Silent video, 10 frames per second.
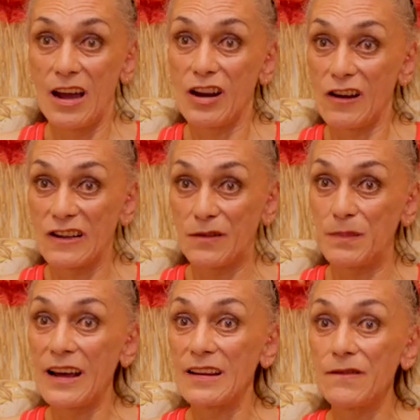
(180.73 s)
And I
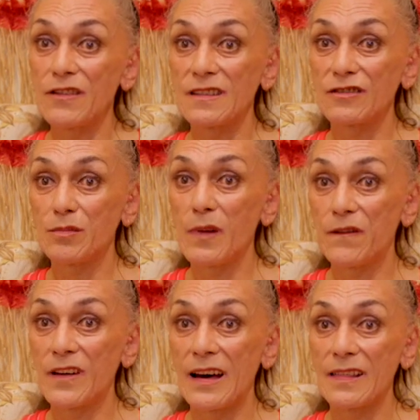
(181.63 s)
explained everything to my
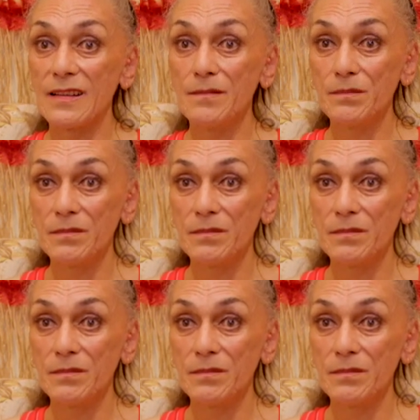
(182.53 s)
father,